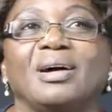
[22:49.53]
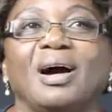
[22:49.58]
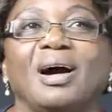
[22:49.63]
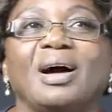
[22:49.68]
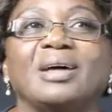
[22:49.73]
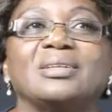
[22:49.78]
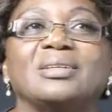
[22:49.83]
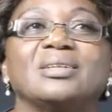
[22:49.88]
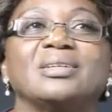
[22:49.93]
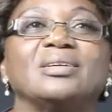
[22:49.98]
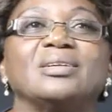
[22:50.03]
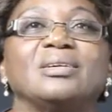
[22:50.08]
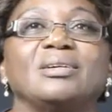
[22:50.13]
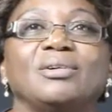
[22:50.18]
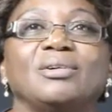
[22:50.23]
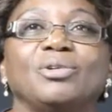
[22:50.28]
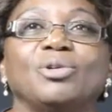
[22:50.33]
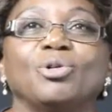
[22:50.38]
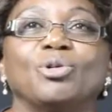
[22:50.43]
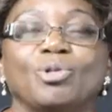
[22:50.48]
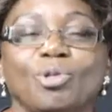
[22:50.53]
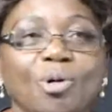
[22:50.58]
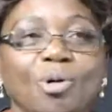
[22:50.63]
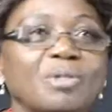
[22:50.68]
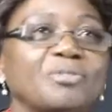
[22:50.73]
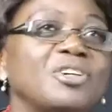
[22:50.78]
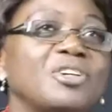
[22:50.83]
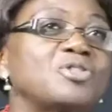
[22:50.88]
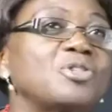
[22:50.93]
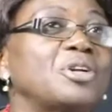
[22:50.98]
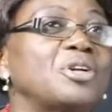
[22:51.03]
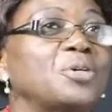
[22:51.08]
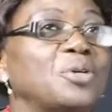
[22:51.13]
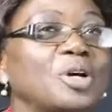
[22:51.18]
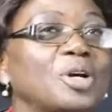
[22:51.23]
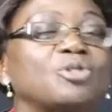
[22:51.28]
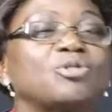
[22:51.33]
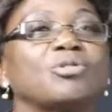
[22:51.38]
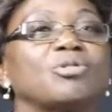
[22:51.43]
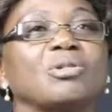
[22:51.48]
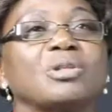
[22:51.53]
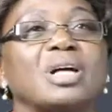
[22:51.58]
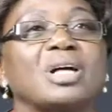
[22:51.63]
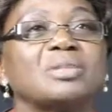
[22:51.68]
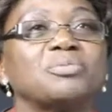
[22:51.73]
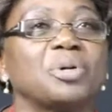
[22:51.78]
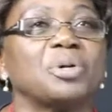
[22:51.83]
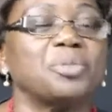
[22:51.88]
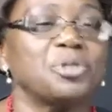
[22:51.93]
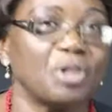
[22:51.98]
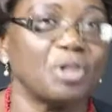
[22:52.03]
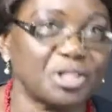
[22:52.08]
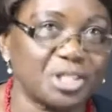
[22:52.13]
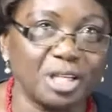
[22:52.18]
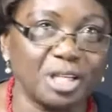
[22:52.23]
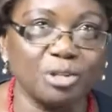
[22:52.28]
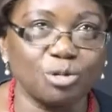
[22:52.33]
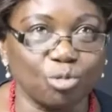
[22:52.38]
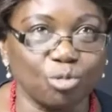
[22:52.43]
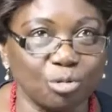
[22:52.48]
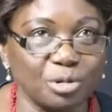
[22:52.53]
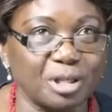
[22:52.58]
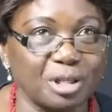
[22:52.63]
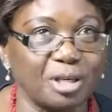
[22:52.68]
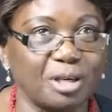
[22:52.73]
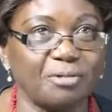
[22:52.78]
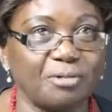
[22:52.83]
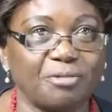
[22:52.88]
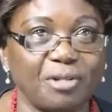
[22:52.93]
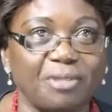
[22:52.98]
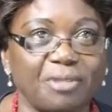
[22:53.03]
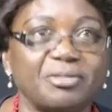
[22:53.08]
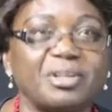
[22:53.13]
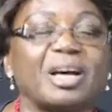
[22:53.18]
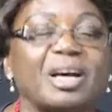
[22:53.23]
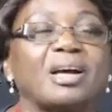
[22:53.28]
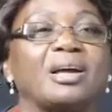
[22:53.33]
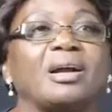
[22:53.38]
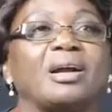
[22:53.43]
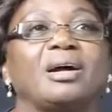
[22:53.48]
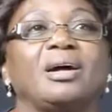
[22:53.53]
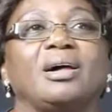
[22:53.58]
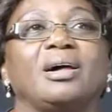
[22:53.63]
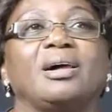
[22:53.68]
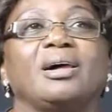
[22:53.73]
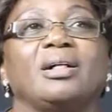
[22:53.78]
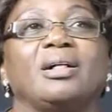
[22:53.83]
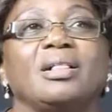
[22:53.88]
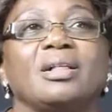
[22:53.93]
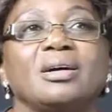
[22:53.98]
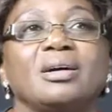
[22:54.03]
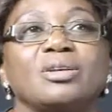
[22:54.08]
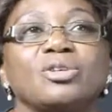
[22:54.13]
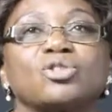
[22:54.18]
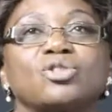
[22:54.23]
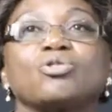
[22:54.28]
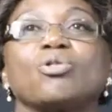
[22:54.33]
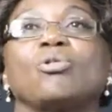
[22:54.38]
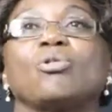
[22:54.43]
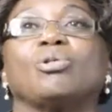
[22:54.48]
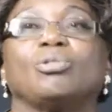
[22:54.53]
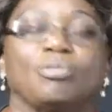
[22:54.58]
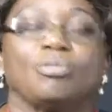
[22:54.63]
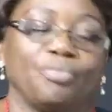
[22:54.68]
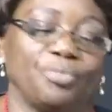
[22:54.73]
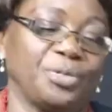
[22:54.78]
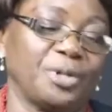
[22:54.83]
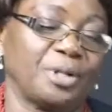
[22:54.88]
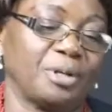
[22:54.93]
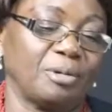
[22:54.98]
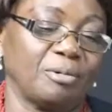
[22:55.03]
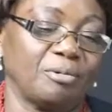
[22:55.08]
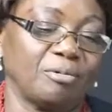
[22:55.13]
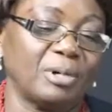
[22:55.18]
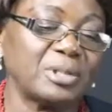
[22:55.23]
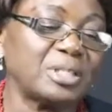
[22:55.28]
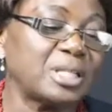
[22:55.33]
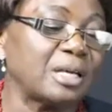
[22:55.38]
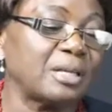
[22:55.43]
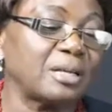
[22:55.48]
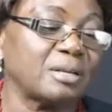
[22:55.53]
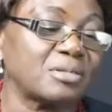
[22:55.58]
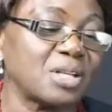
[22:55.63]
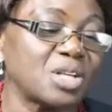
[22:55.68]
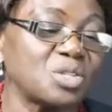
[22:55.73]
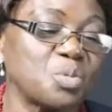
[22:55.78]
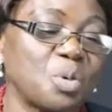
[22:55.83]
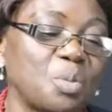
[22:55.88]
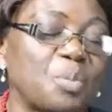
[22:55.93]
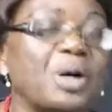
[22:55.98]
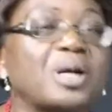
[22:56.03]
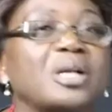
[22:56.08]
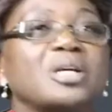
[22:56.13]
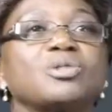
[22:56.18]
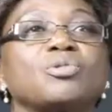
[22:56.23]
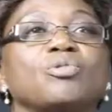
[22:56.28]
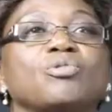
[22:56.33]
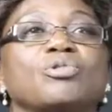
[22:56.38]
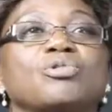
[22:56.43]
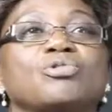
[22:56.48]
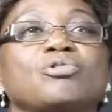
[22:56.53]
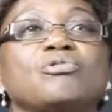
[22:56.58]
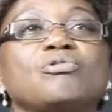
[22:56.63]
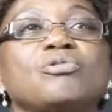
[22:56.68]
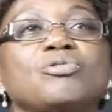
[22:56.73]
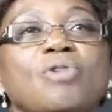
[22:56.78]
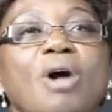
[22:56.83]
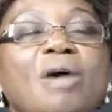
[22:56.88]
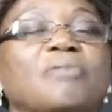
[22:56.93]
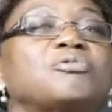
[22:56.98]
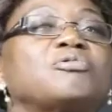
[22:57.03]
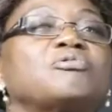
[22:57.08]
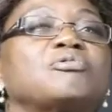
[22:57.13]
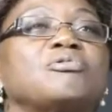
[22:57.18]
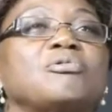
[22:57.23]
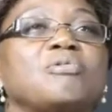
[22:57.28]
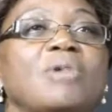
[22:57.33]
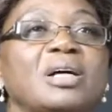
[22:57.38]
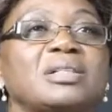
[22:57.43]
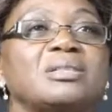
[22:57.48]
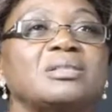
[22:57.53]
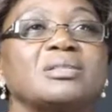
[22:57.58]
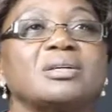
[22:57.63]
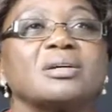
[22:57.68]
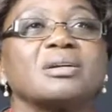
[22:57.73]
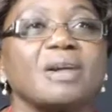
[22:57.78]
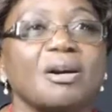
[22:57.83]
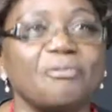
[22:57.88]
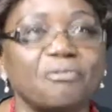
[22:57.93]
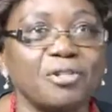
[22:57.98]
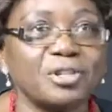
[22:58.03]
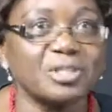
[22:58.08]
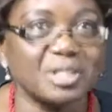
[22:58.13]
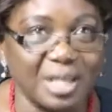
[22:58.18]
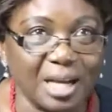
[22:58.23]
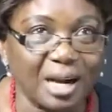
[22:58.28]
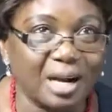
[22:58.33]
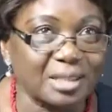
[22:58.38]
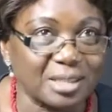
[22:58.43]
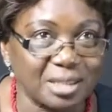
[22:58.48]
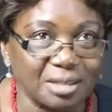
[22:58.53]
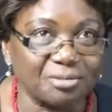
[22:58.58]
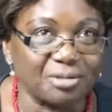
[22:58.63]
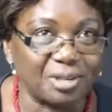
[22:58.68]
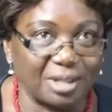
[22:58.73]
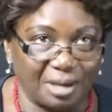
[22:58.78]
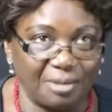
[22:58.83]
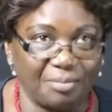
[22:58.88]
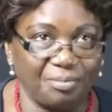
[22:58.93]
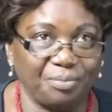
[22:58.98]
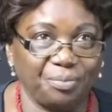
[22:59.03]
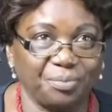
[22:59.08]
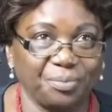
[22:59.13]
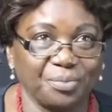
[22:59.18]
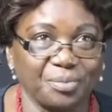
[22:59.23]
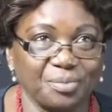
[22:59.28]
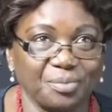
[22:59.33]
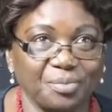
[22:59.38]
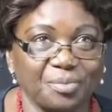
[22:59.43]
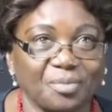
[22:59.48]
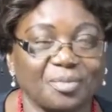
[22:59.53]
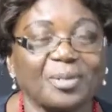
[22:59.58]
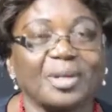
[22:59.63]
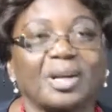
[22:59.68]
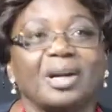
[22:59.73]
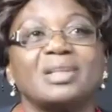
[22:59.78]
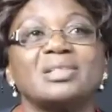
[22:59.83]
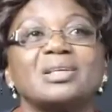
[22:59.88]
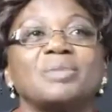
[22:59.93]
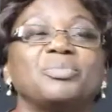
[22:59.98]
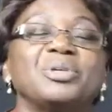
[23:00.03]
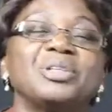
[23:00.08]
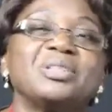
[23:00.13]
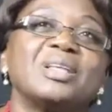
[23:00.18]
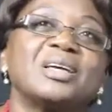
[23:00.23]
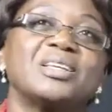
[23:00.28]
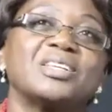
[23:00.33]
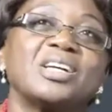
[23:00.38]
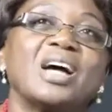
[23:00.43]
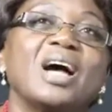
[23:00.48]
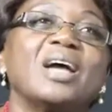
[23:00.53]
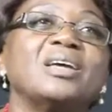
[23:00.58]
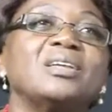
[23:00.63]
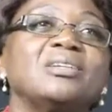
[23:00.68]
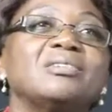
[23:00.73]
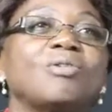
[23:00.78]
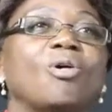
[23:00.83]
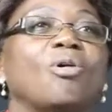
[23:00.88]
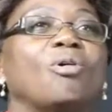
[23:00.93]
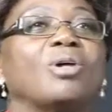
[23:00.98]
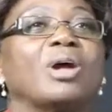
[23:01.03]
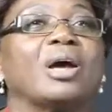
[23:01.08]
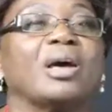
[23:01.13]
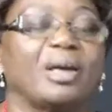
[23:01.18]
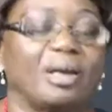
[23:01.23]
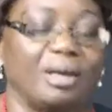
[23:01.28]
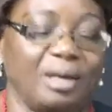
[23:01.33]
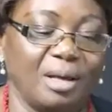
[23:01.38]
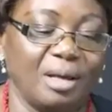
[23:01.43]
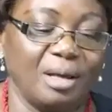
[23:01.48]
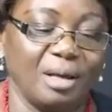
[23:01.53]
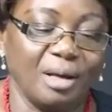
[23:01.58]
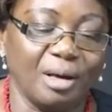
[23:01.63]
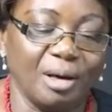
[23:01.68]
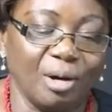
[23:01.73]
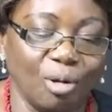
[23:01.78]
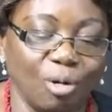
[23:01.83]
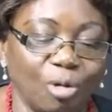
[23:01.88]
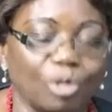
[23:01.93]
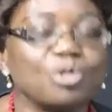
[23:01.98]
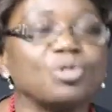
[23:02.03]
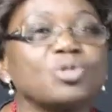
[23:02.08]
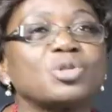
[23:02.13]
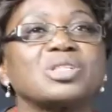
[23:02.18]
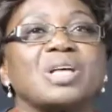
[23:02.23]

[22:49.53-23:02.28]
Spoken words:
And eventually you get to know that maybe your child took the 5 naira. So what a sensible parent will do, you have to do what? Reinforce negatively. Either beat the child or do